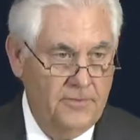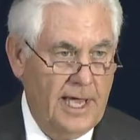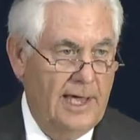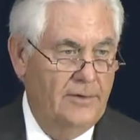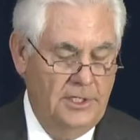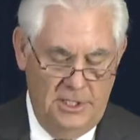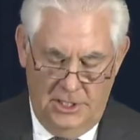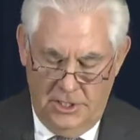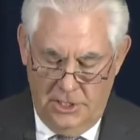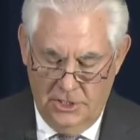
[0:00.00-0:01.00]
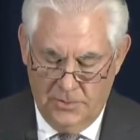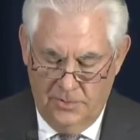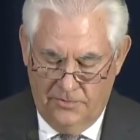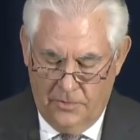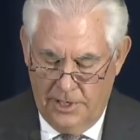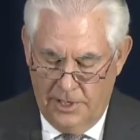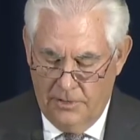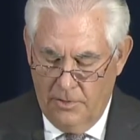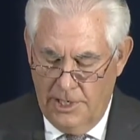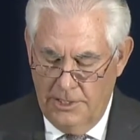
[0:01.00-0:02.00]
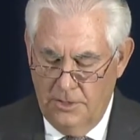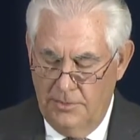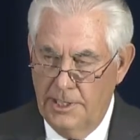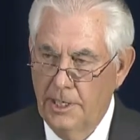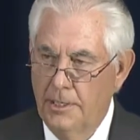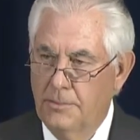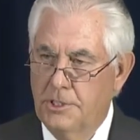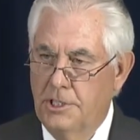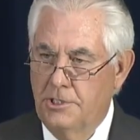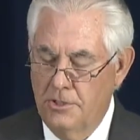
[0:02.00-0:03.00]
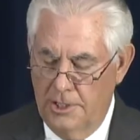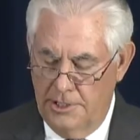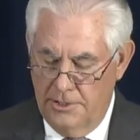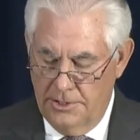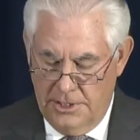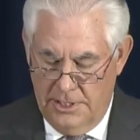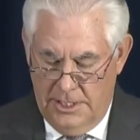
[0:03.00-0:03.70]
5 and 10 years before they are ready to become senior leaders